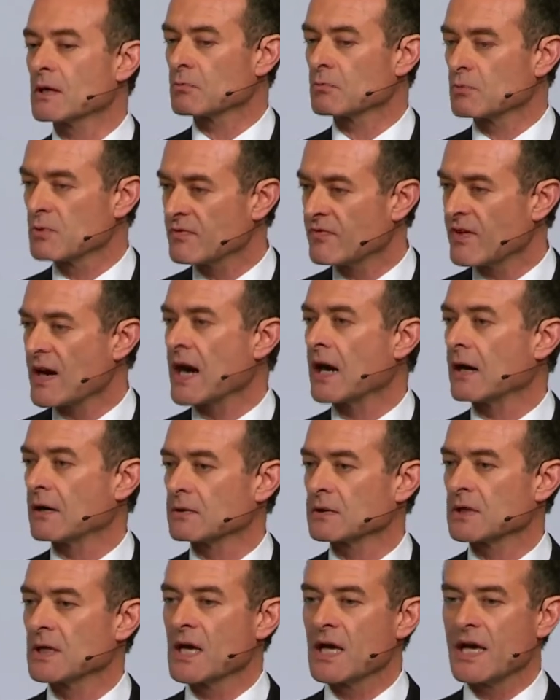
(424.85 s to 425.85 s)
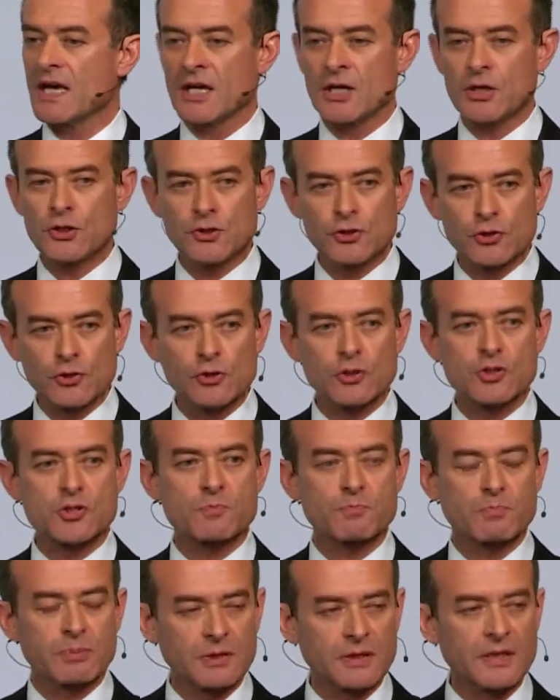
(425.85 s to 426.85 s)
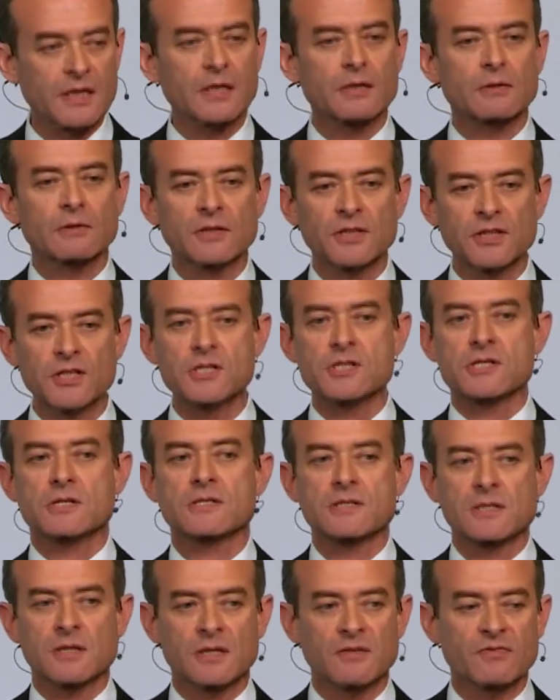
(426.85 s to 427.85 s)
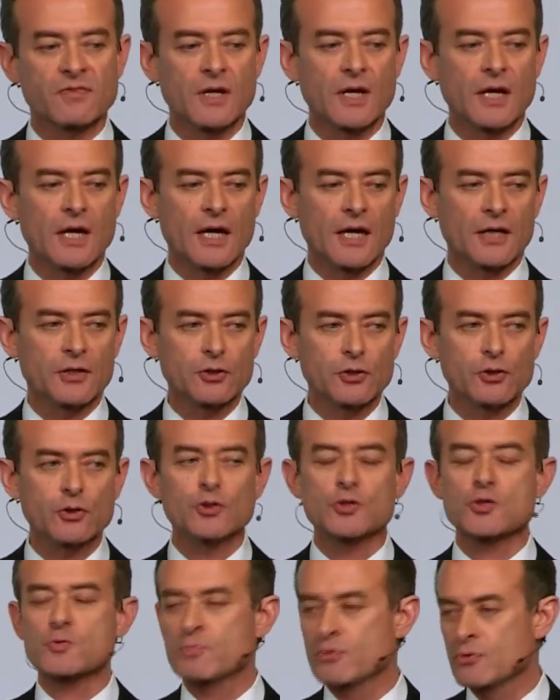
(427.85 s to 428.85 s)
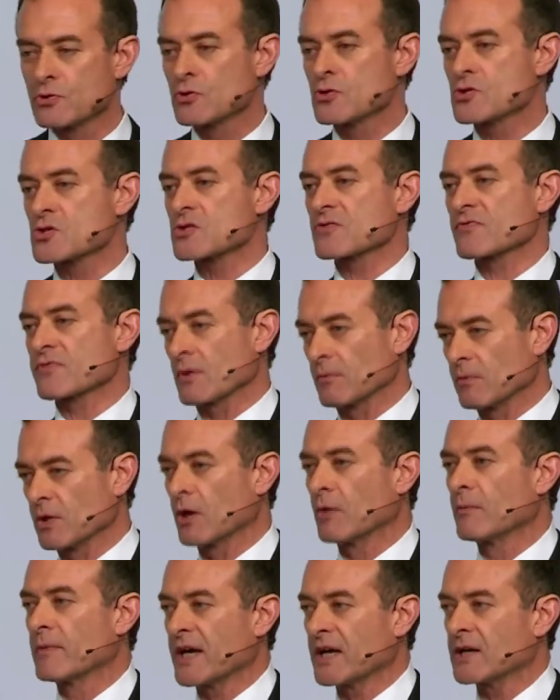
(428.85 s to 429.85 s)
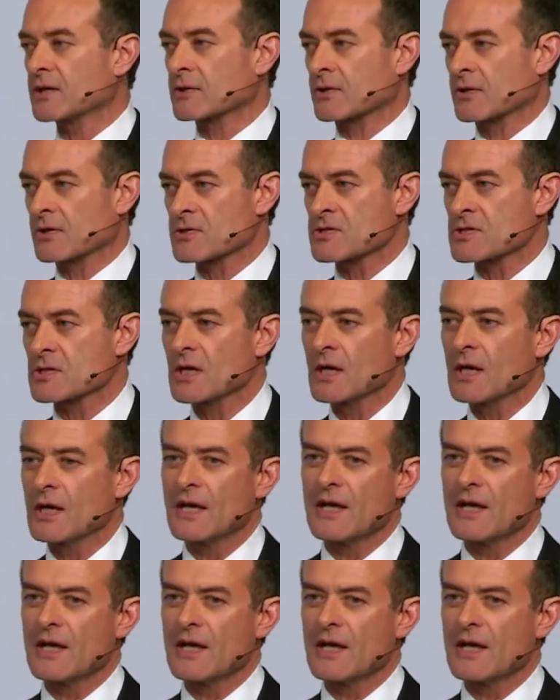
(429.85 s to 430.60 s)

without a huge political initiative and a huge push from lawmakers,